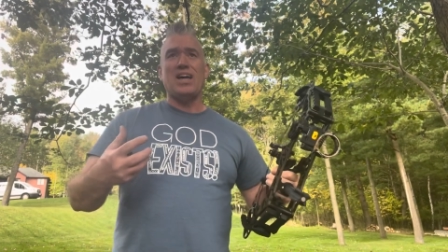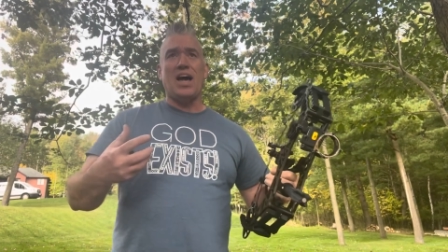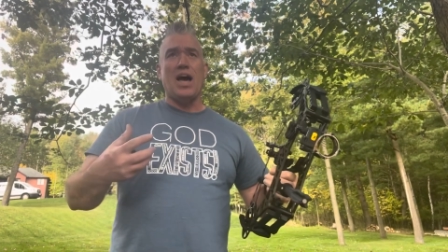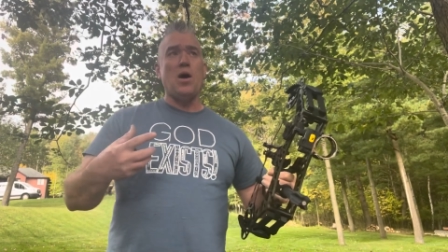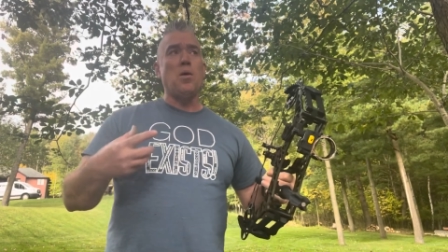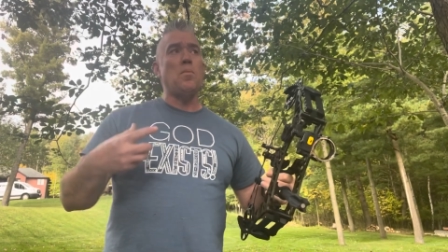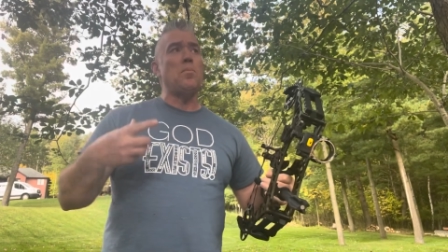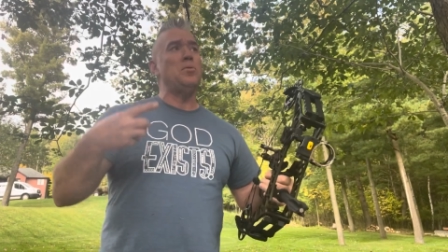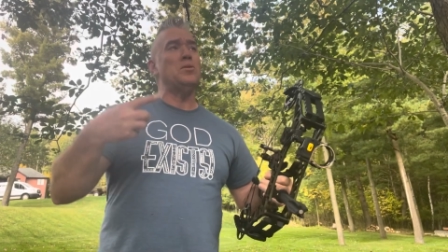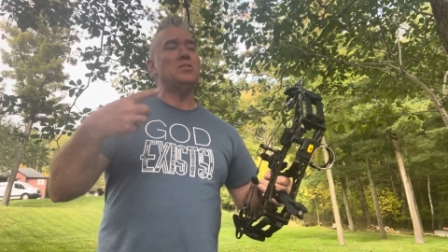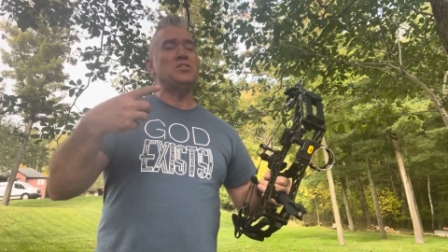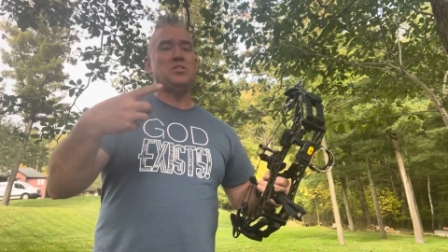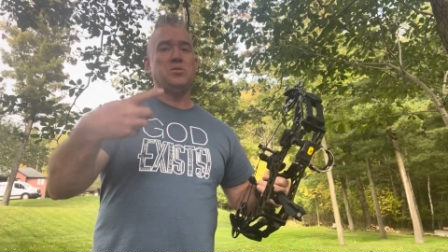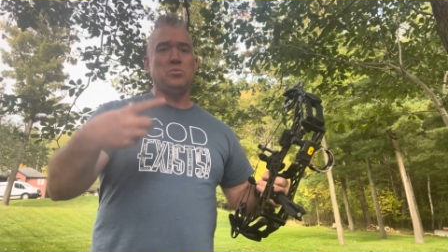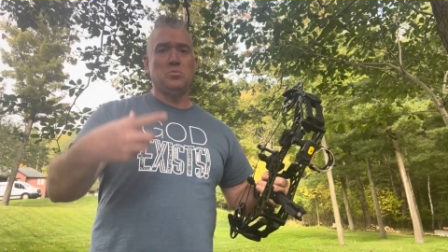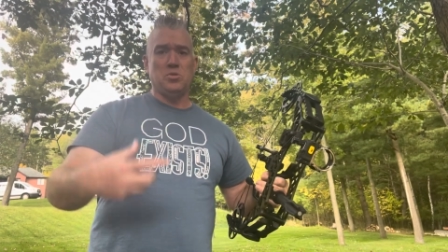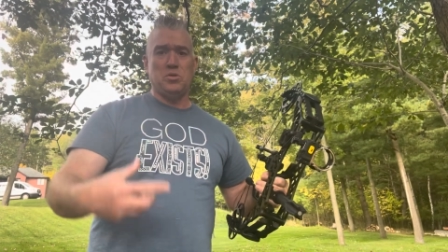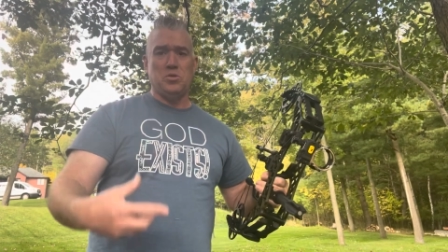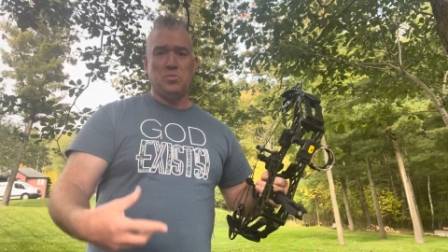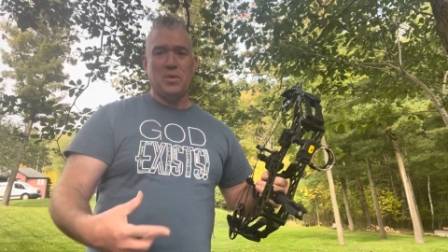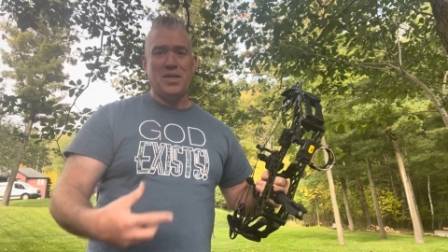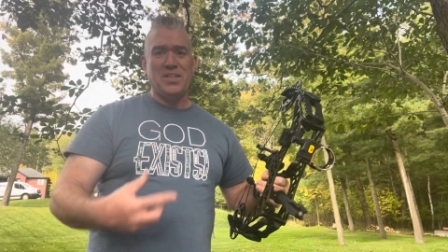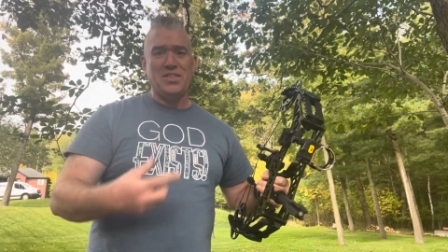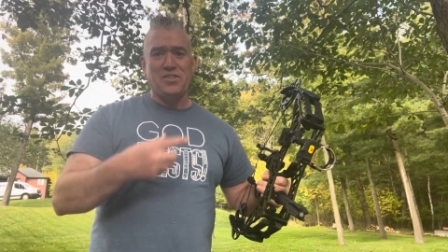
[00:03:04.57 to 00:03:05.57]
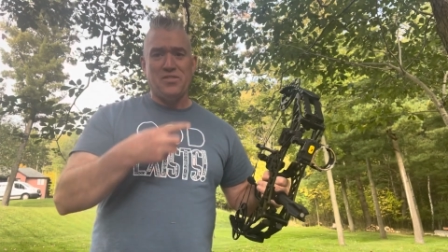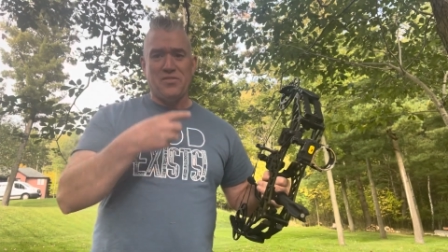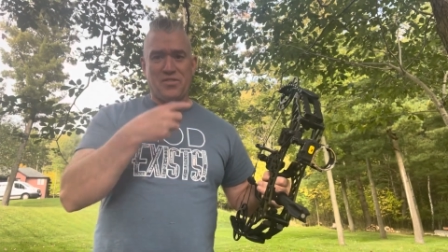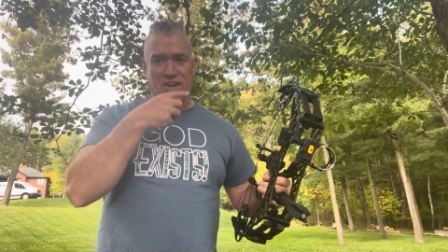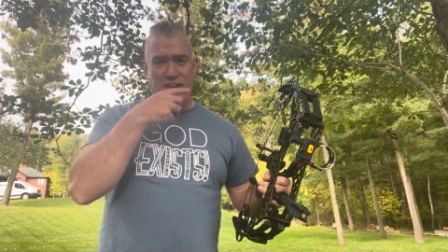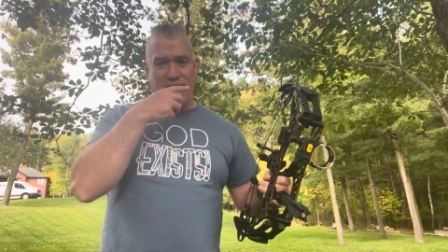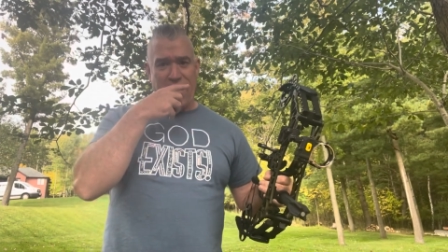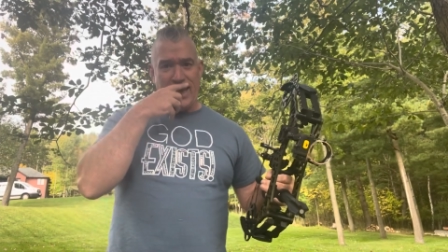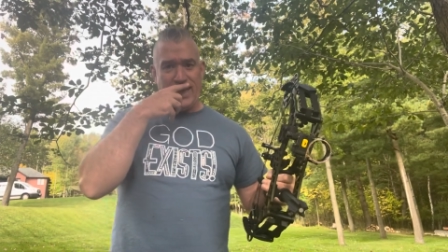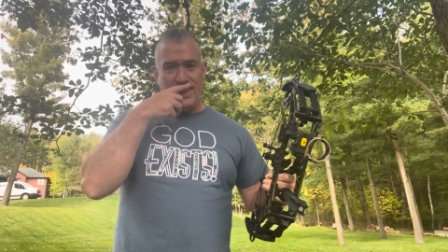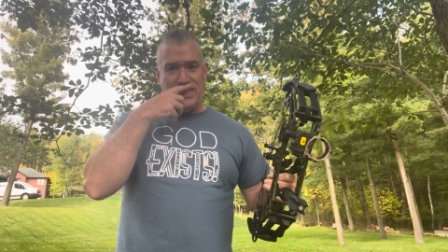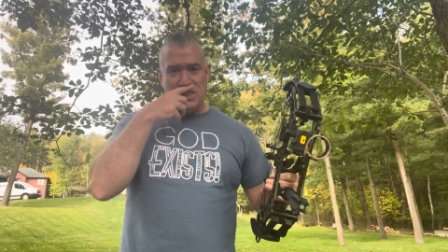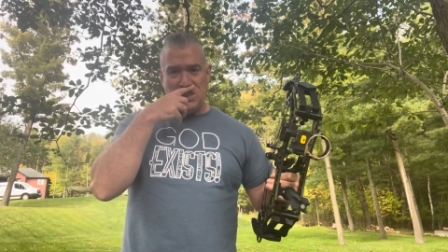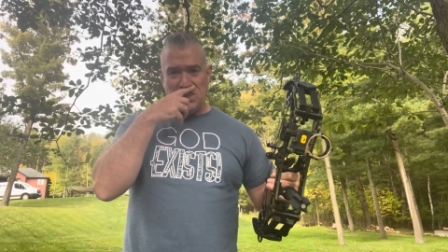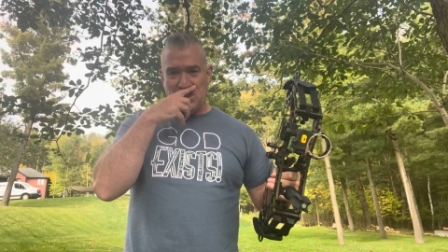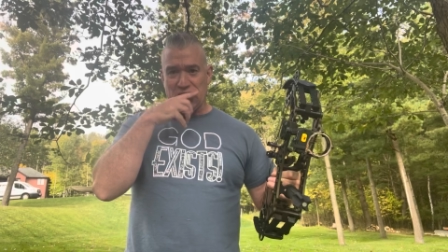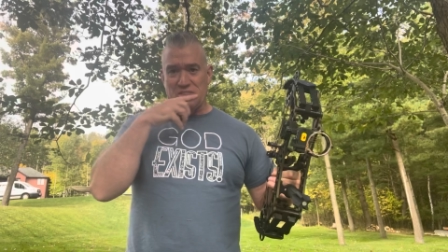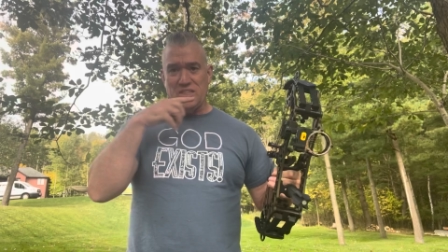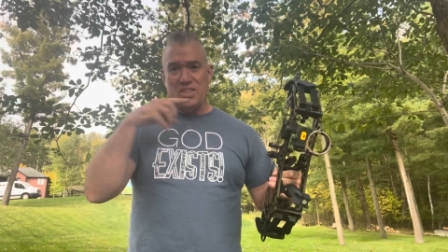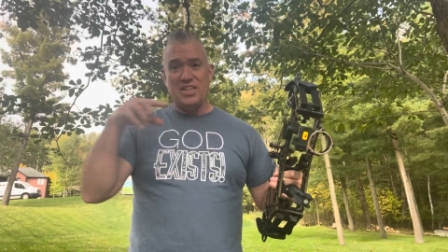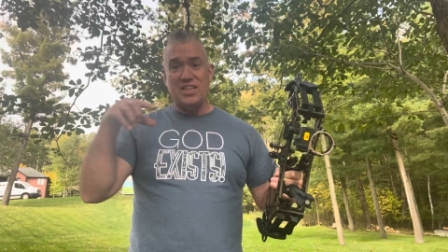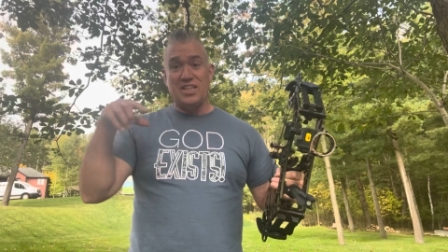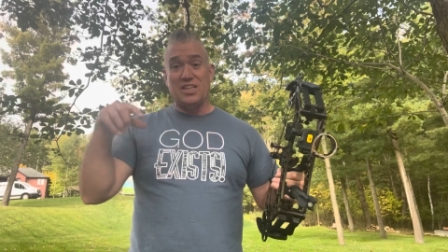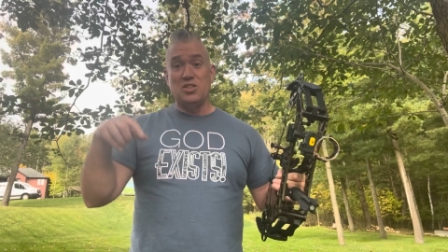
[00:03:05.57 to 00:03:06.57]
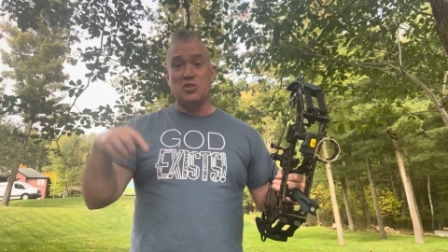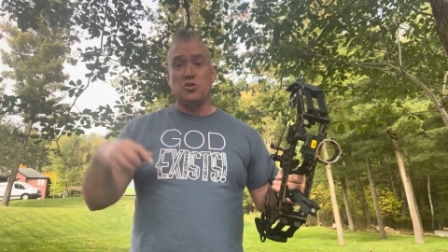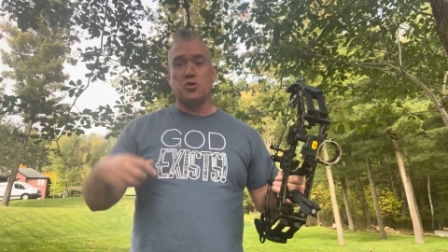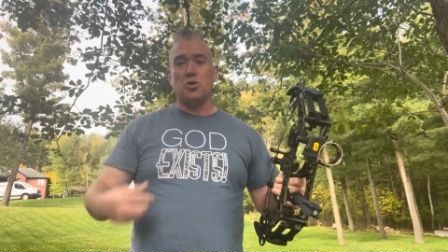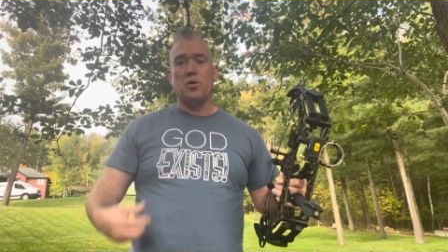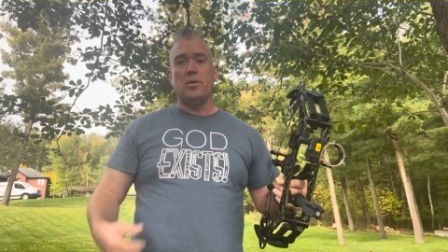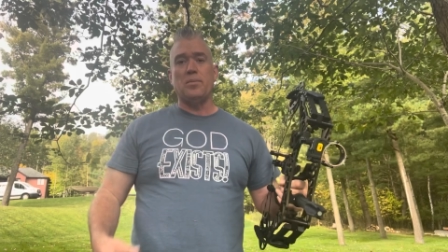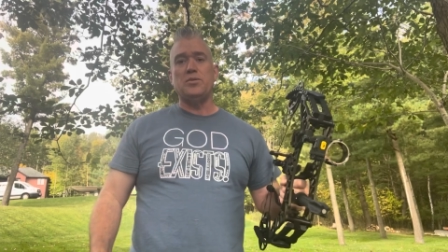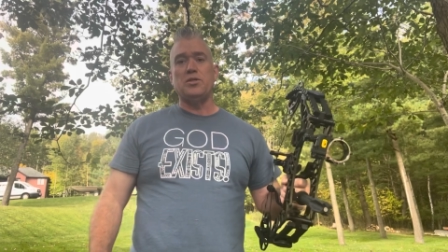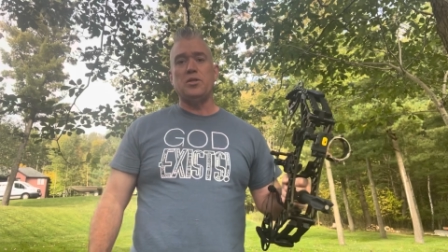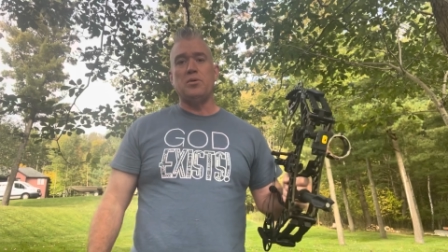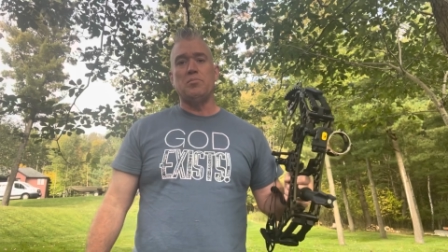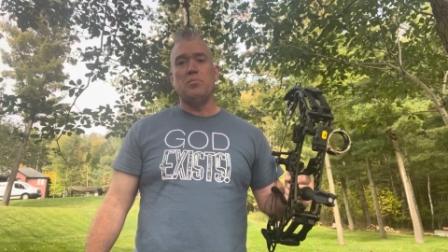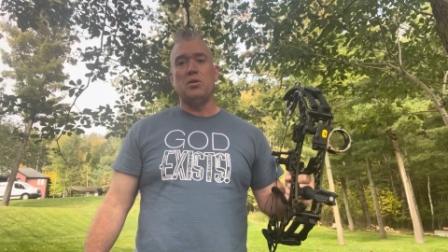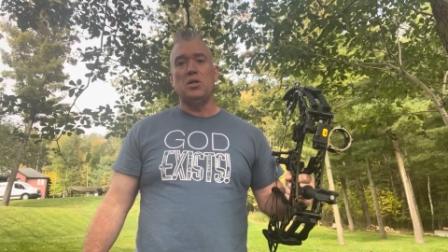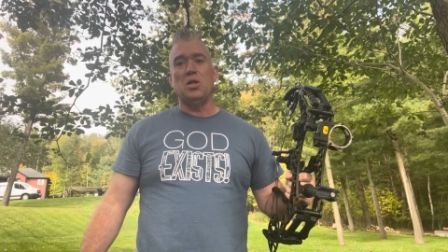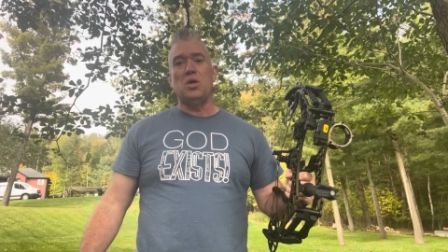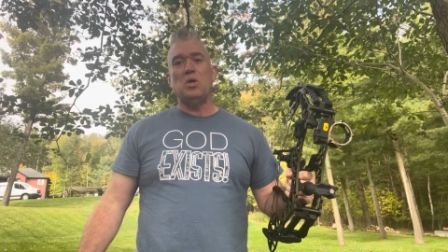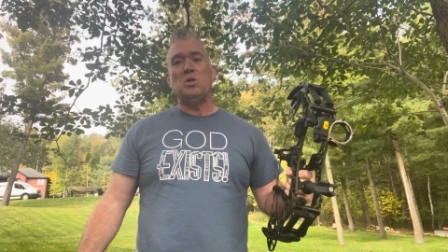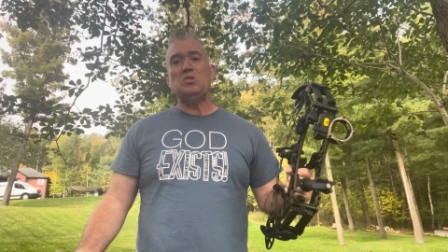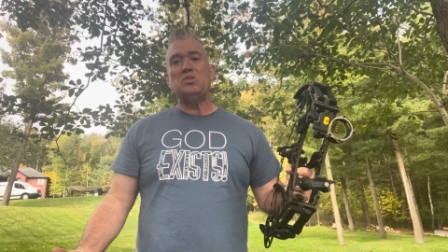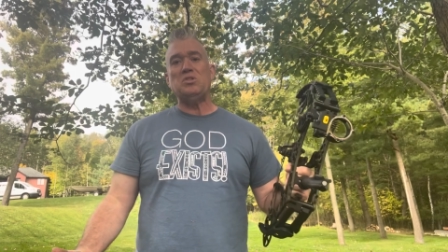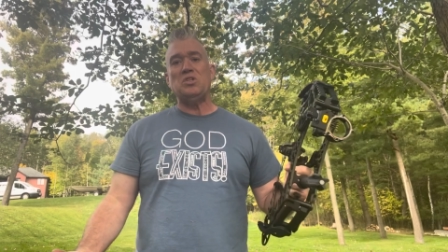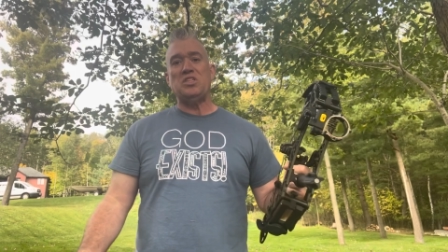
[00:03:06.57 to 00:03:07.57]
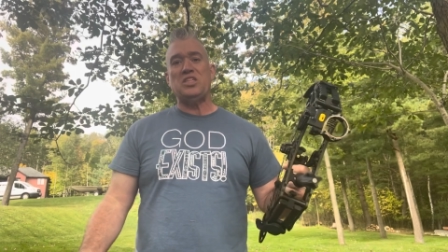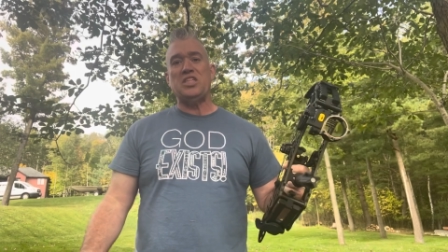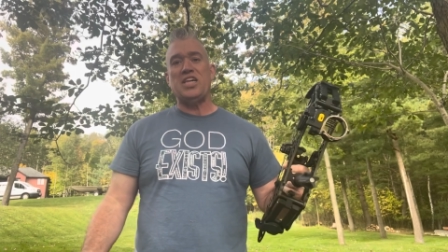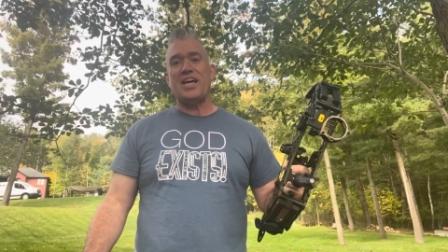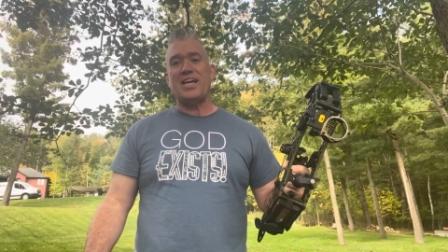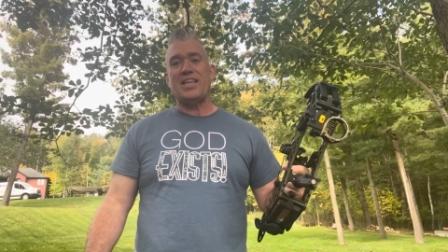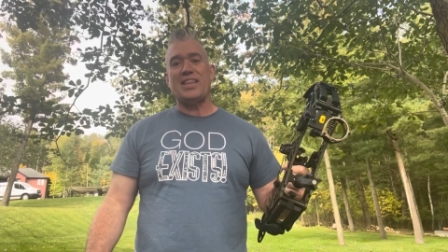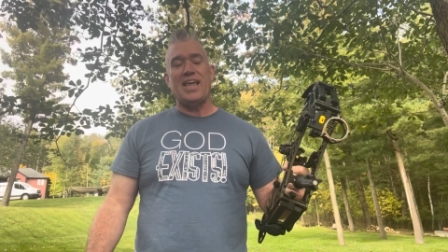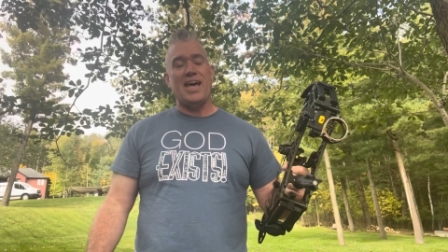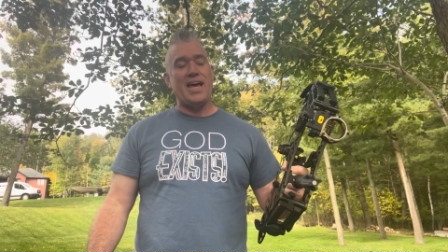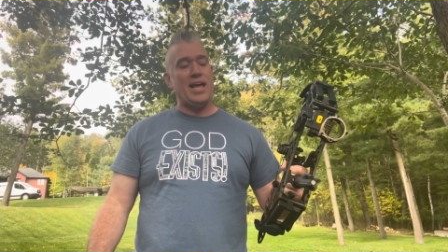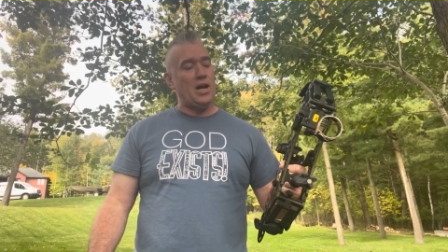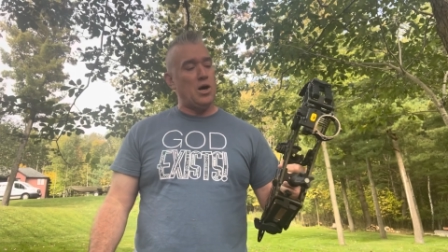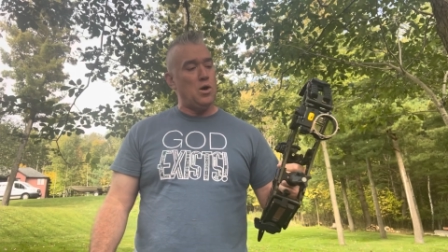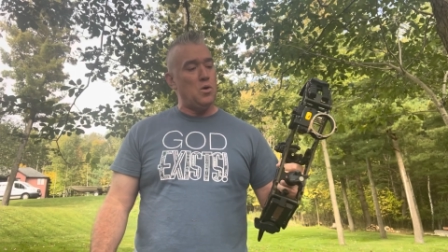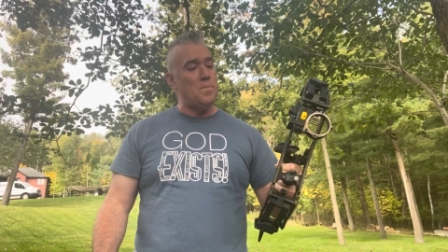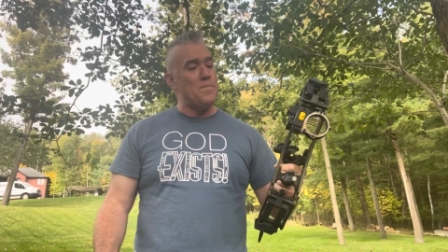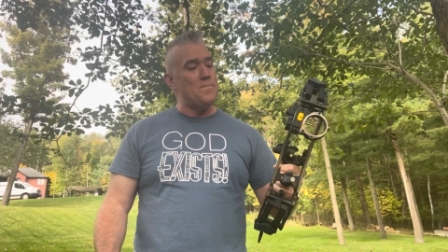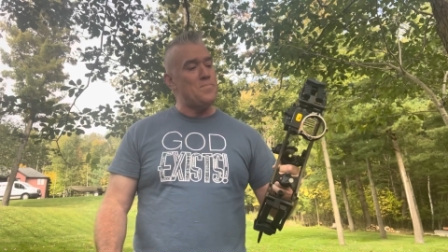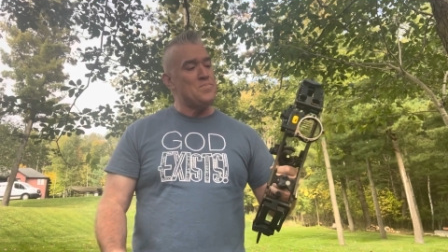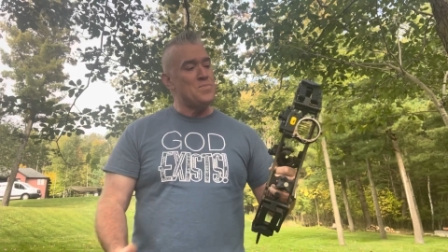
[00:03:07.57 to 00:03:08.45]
I'll put some specifications in the description below, so check that out.